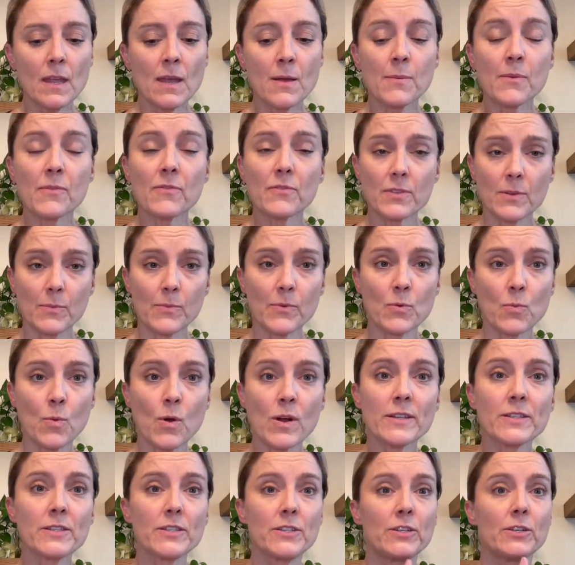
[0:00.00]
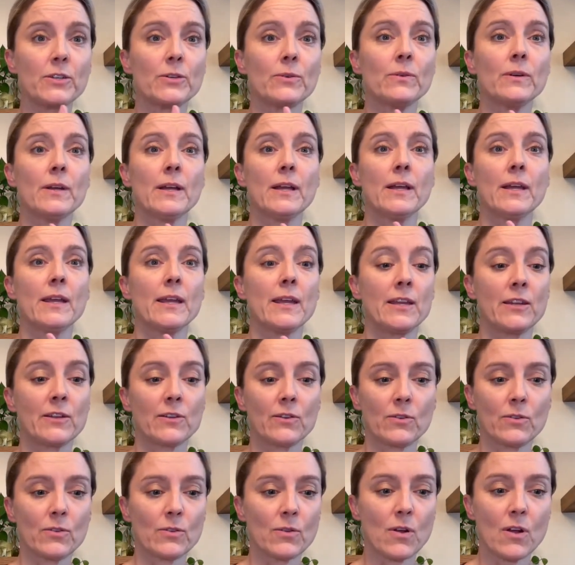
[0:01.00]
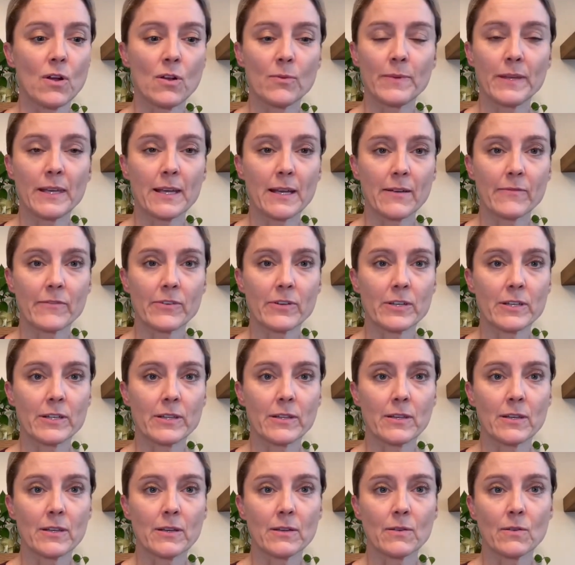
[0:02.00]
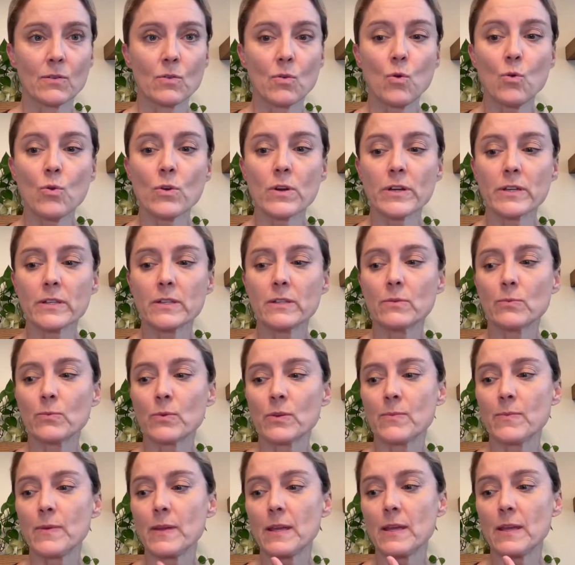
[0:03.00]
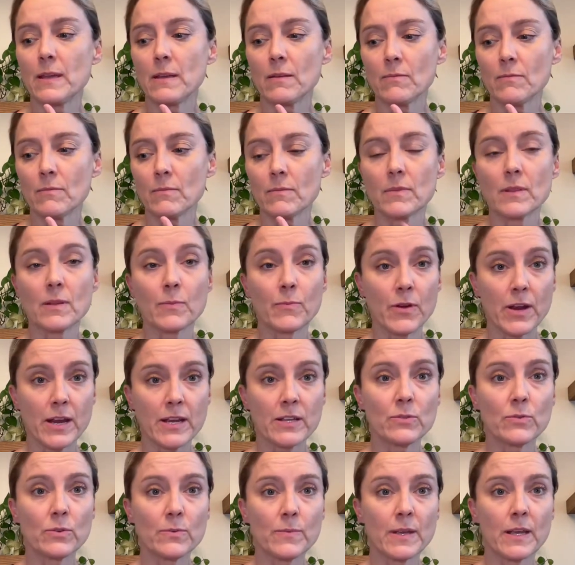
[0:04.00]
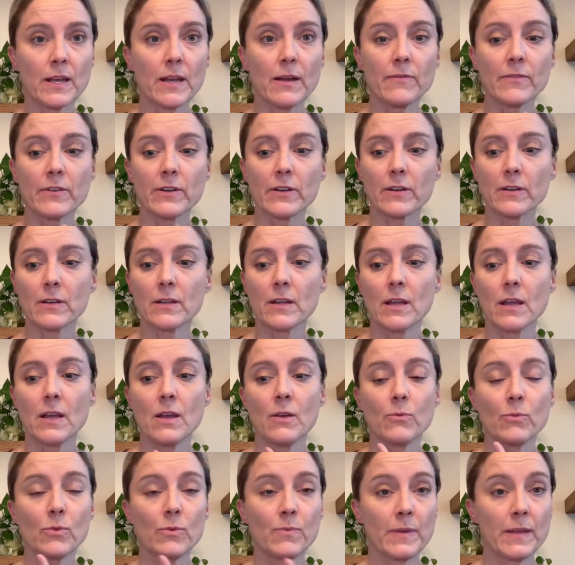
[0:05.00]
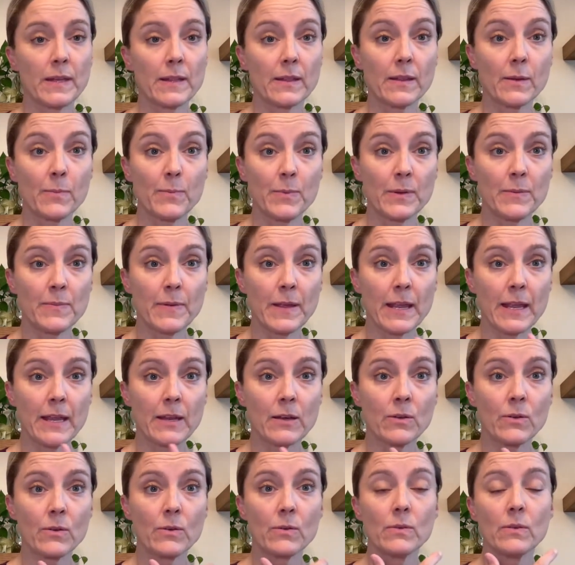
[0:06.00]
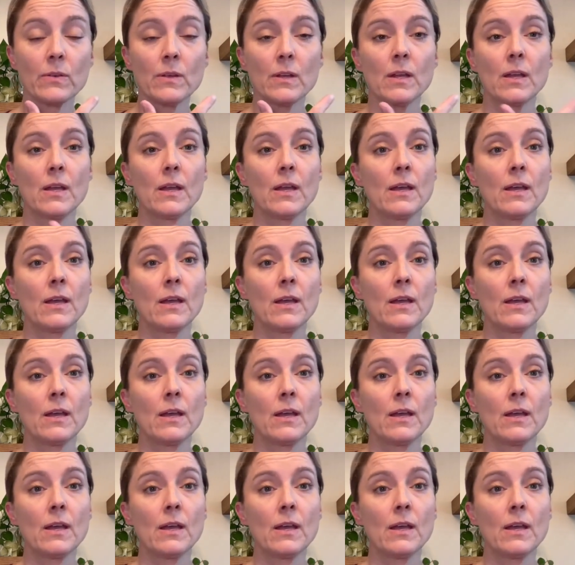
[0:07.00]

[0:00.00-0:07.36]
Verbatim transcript: um, if someone wants to, and it'll all be covered in the course, would be the price would be covered, would be lipid panel,